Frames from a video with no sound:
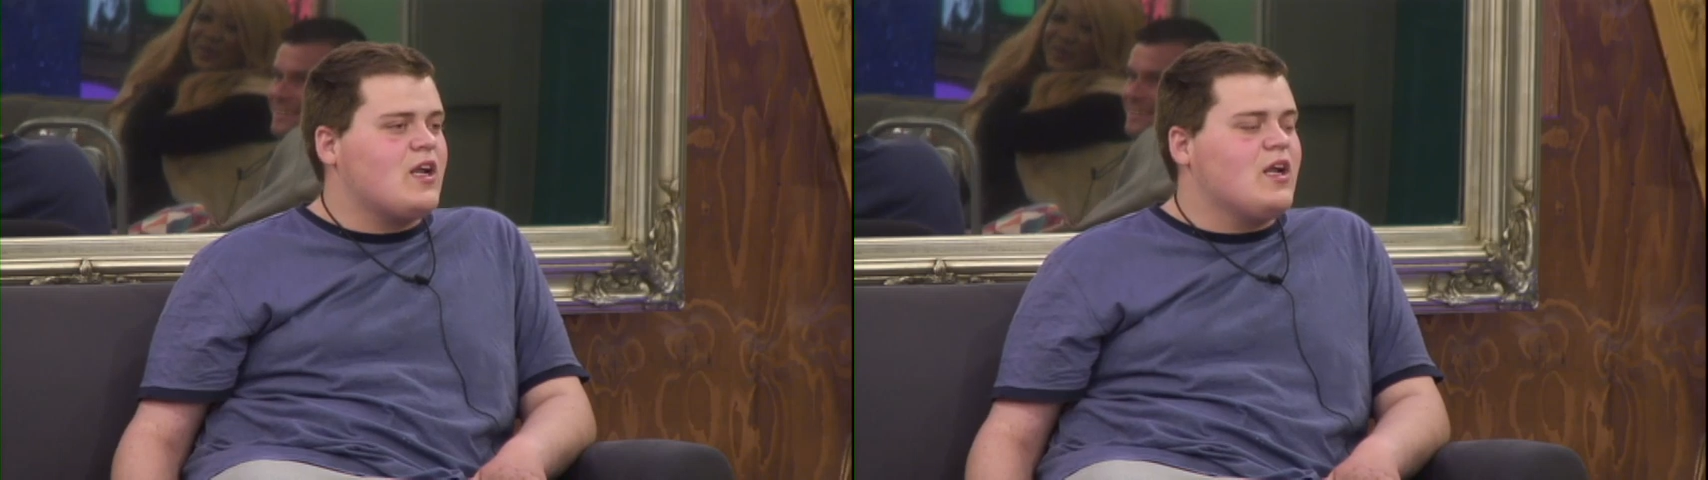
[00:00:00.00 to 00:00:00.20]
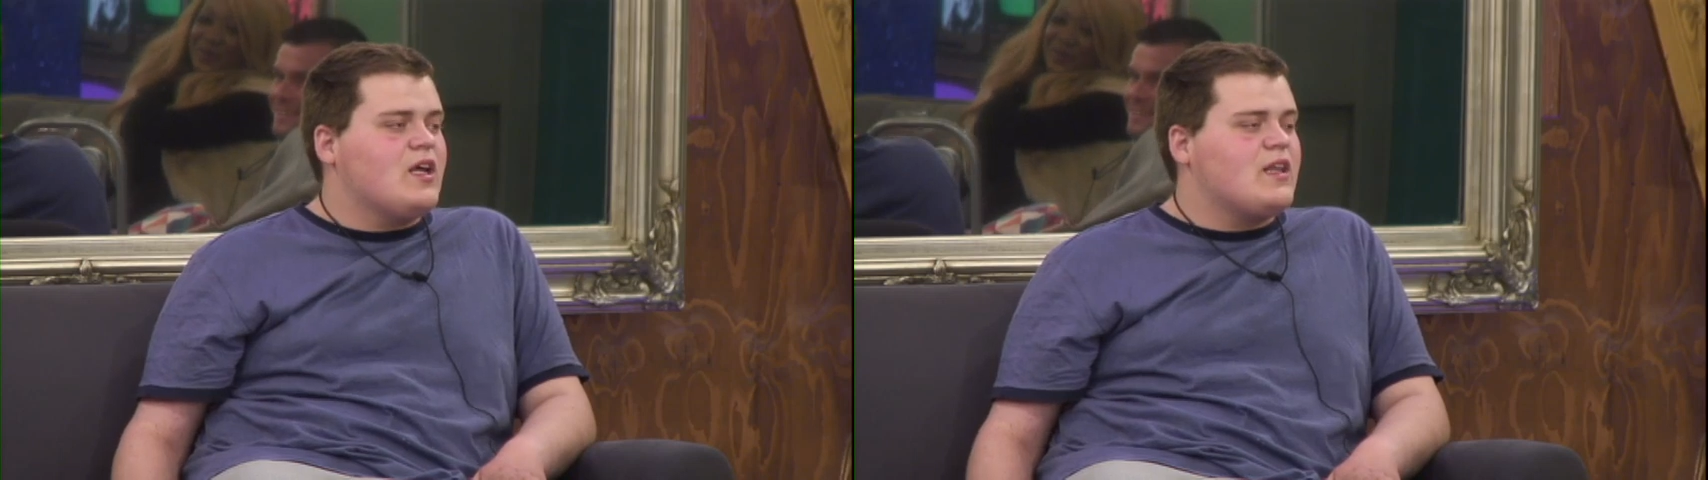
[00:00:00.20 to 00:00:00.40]

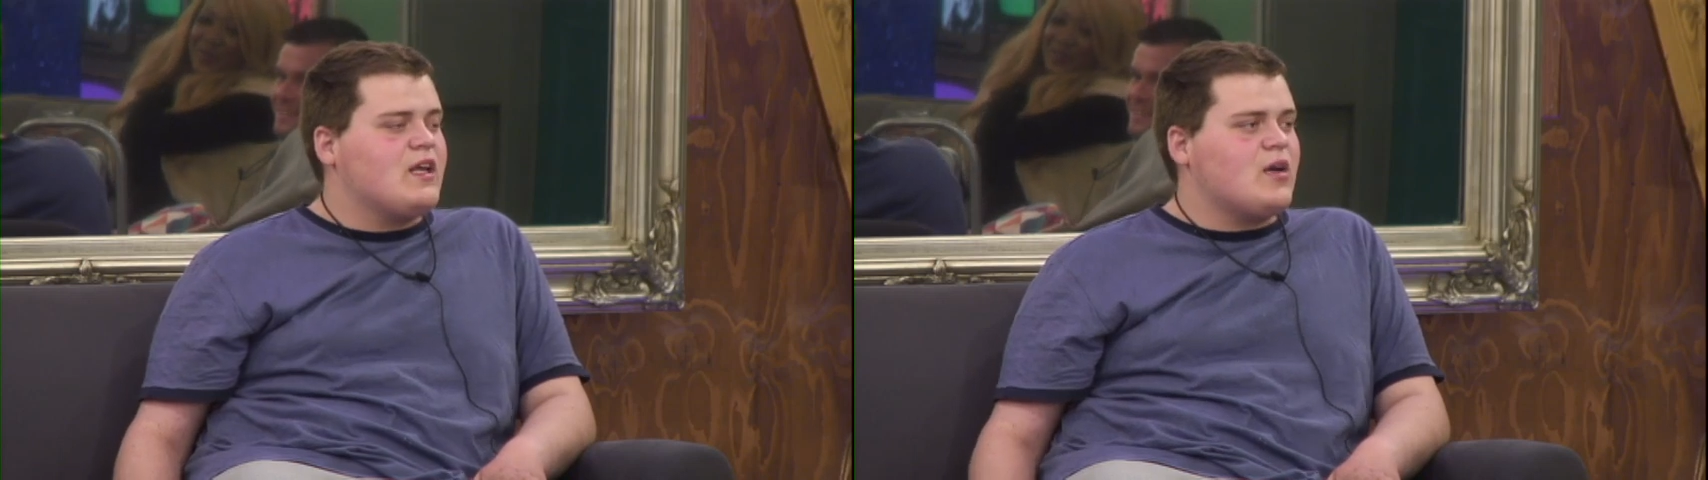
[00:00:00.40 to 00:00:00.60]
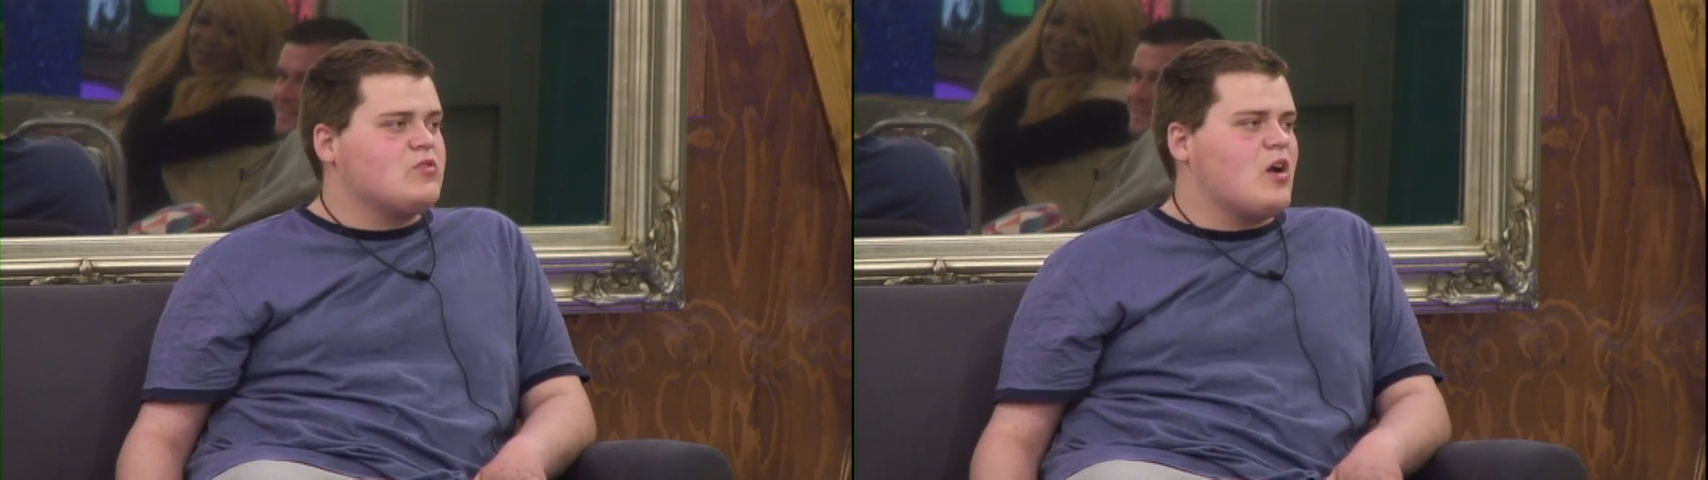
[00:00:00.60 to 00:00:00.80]
going,
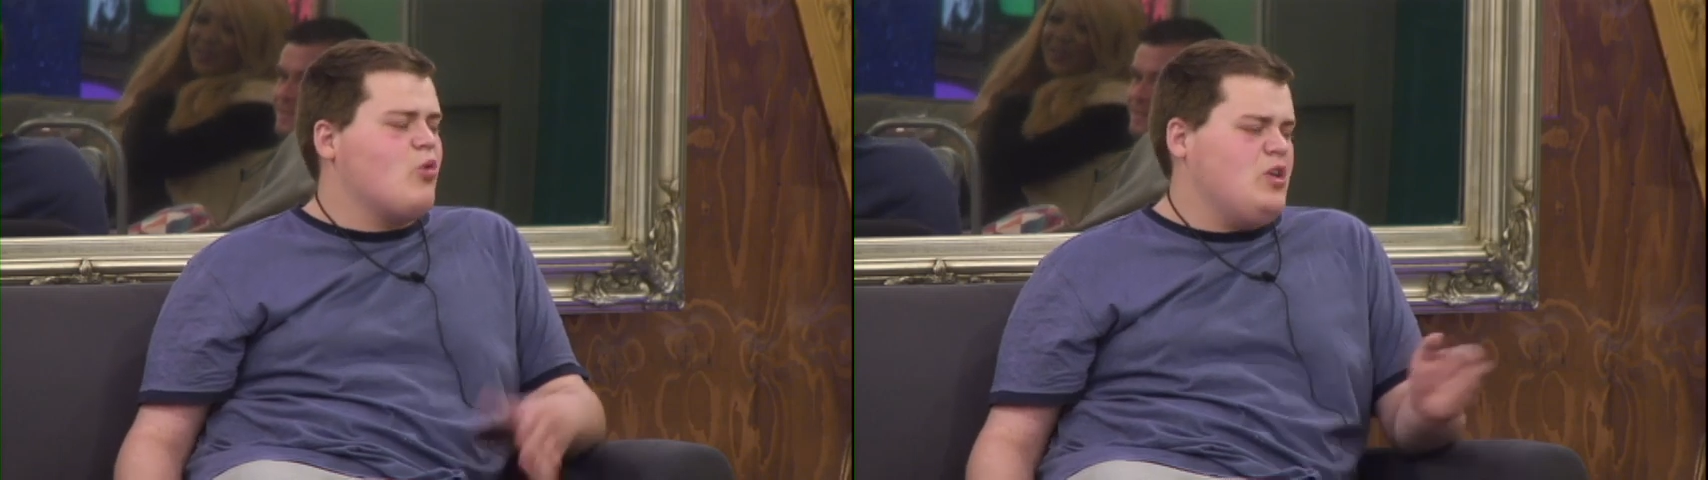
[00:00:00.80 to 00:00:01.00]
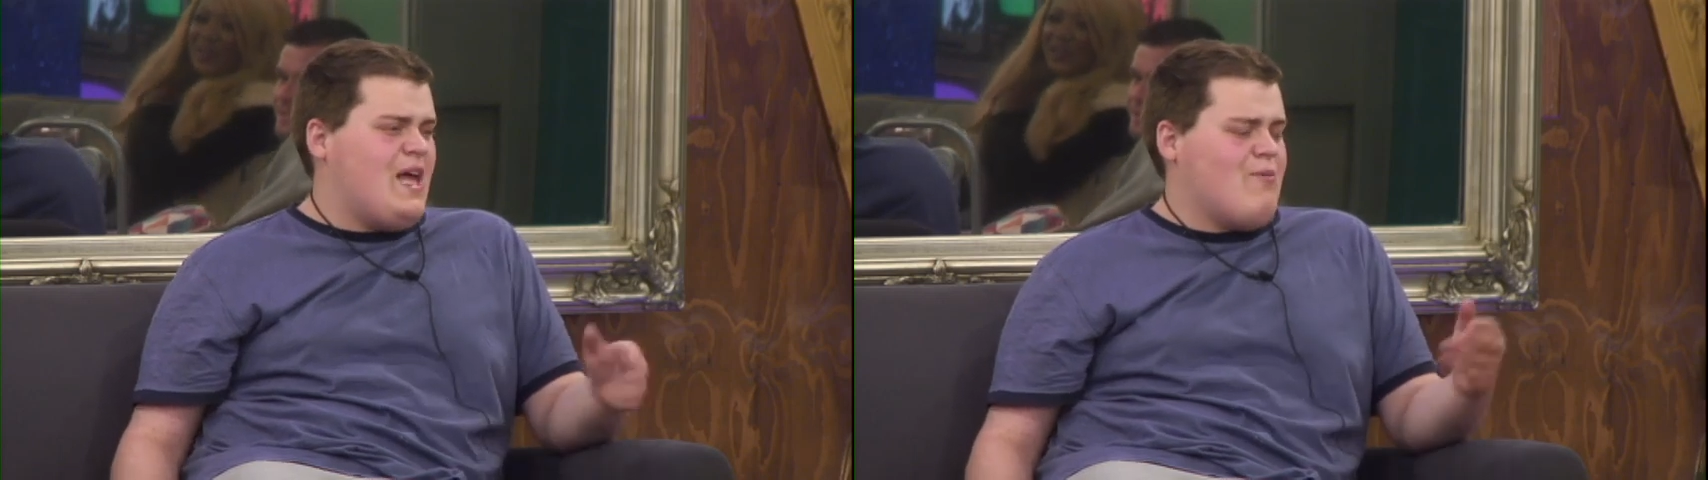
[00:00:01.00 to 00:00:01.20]

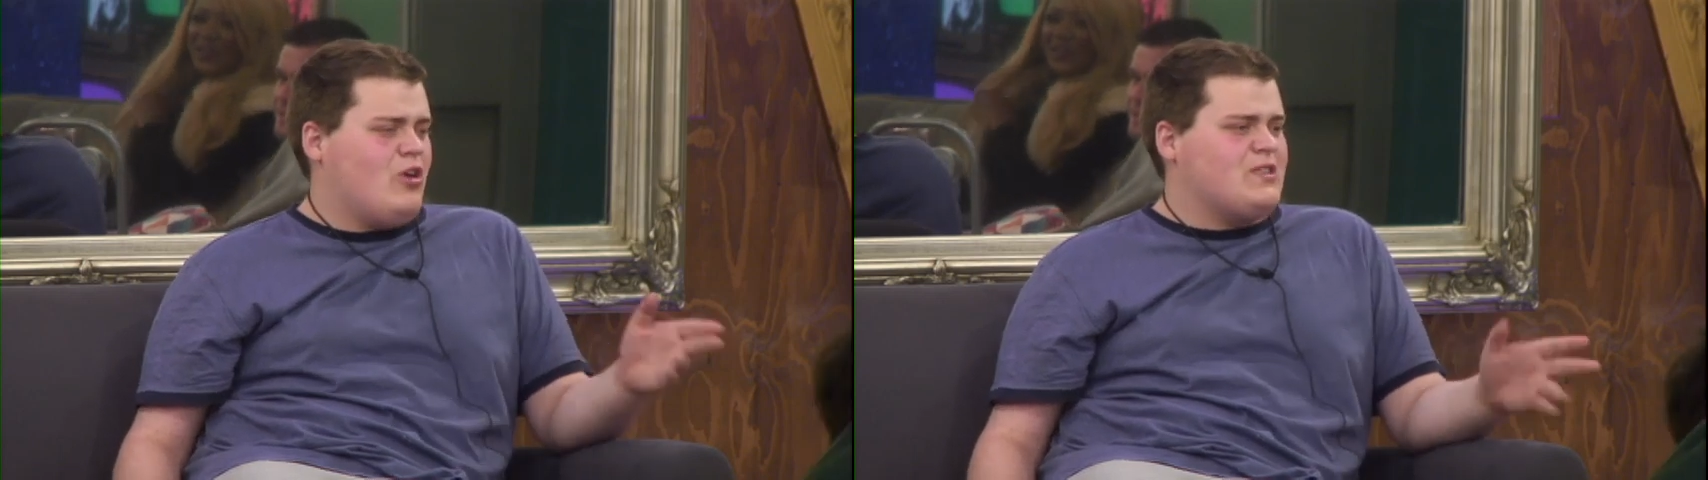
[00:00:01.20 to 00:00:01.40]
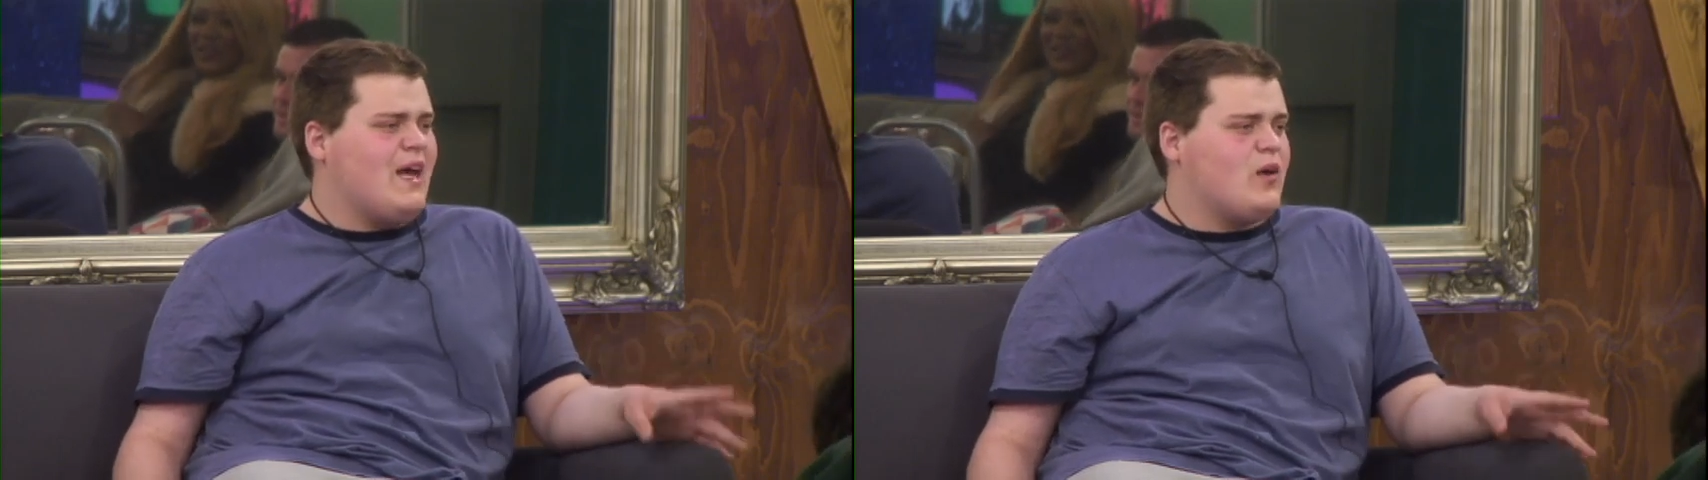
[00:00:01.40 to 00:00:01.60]
what are
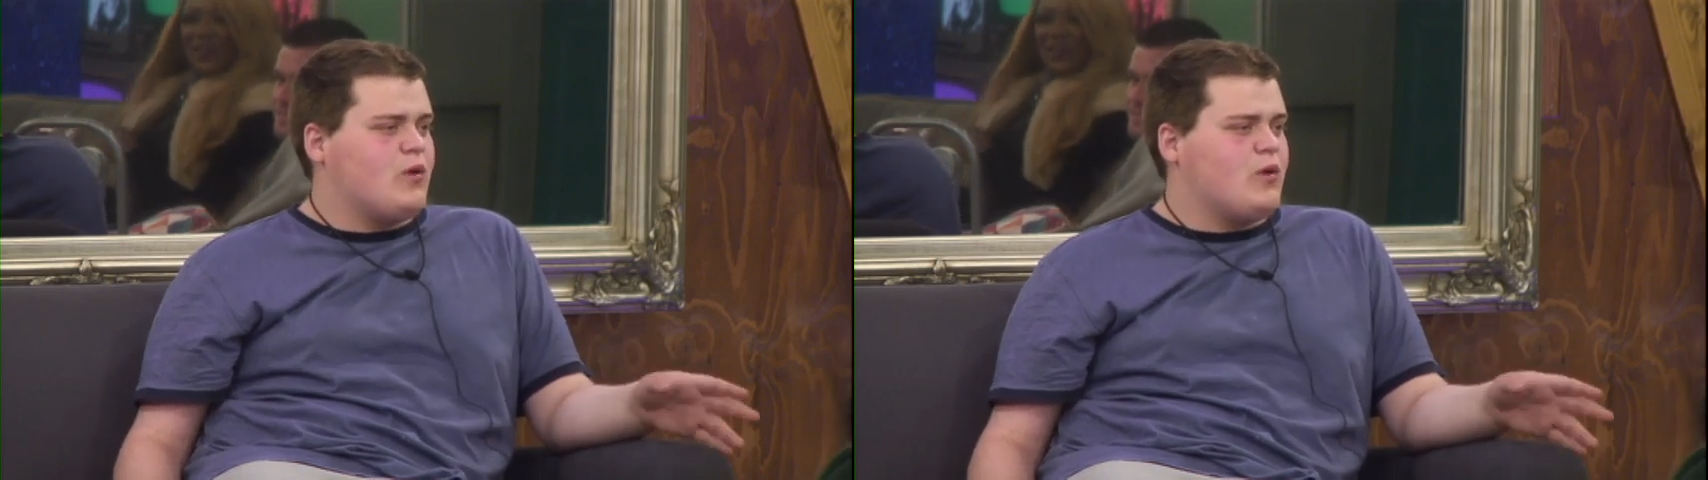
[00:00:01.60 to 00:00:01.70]
you saying?